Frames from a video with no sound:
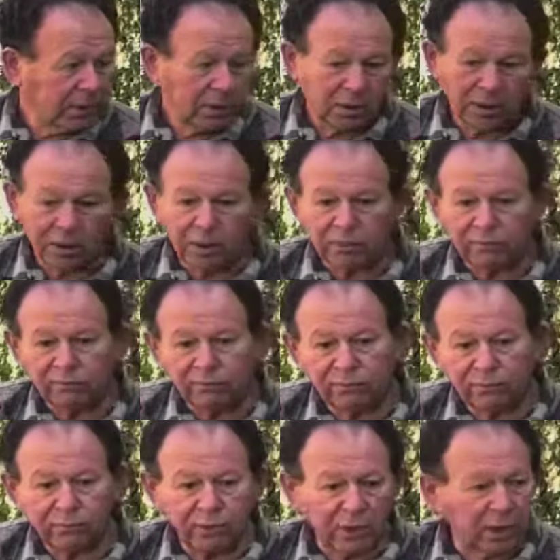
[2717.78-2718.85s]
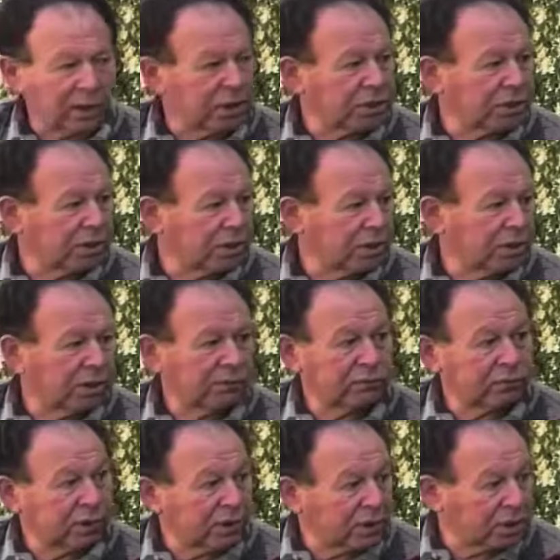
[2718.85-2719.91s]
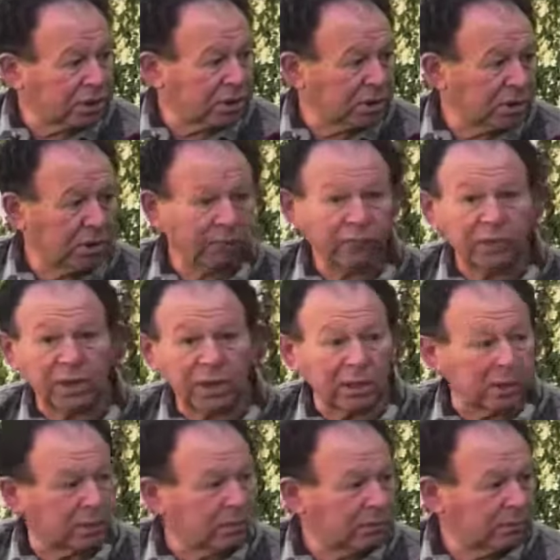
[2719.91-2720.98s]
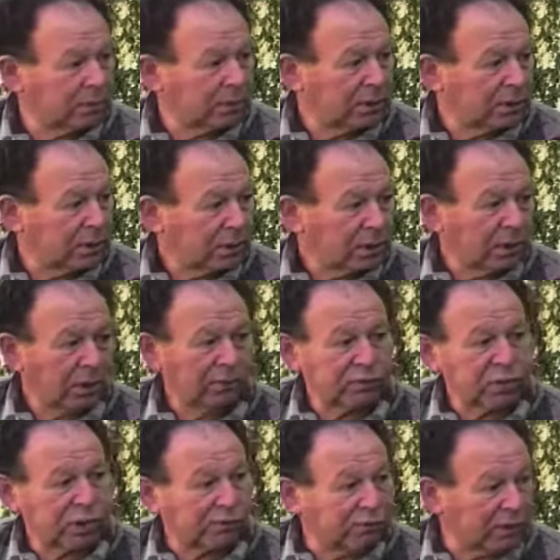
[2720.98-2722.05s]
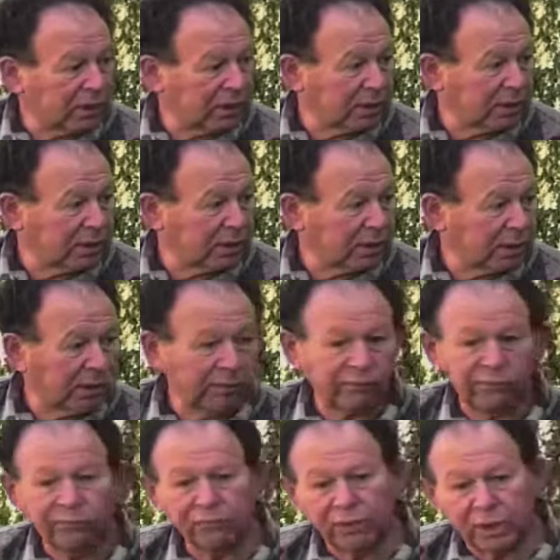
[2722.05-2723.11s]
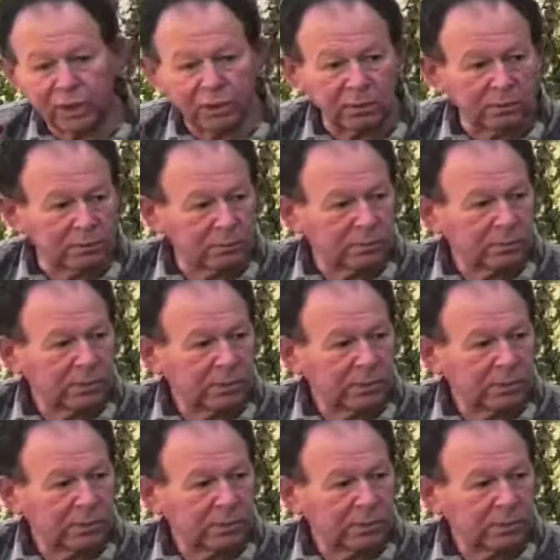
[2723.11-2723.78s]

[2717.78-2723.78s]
of religion, of tradition, of kingdom, of sovereignty, of freedom.